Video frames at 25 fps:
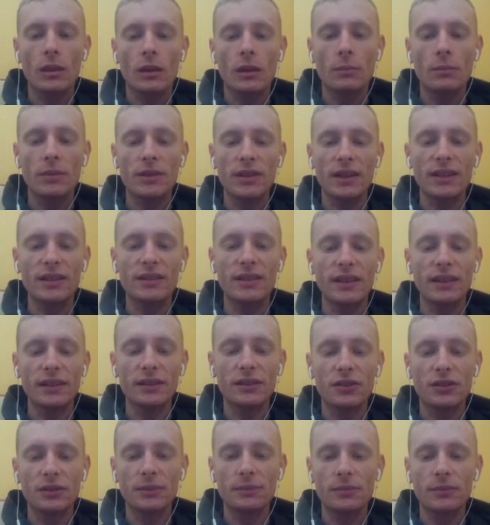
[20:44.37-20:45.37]
besides
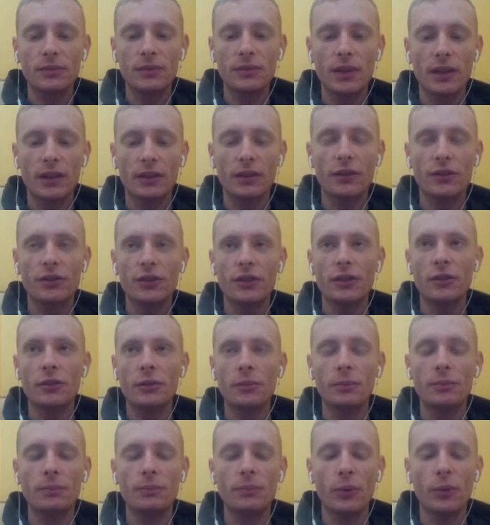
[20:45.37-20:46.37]
text. There's no
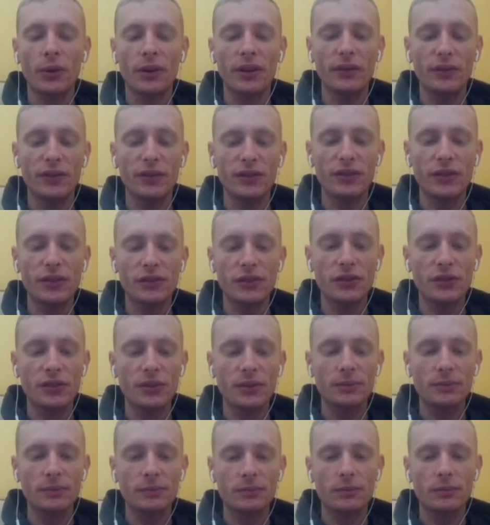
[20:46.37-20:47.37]
important differences.
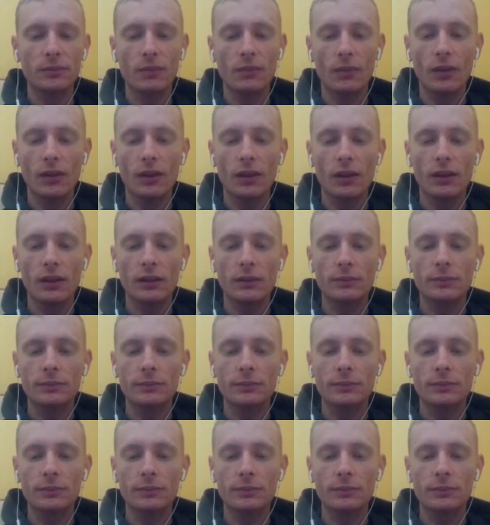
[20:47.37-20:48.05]
Hmm.